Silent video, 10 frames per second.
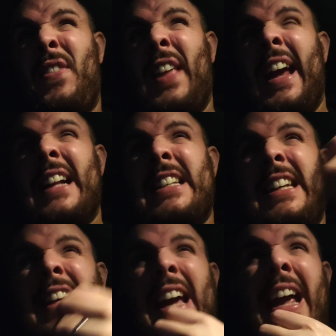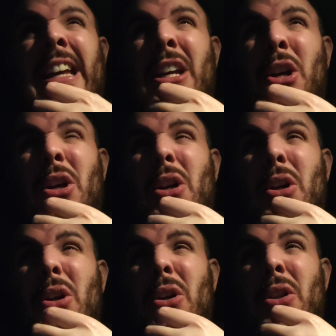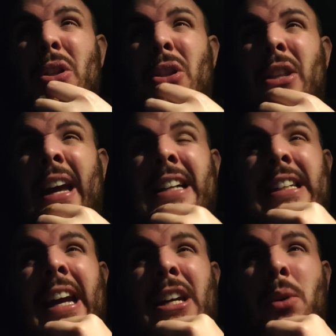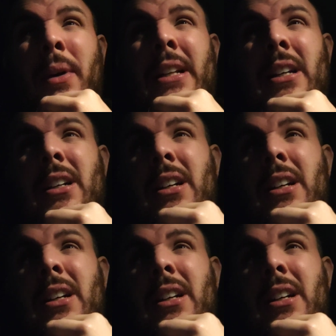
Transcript: £38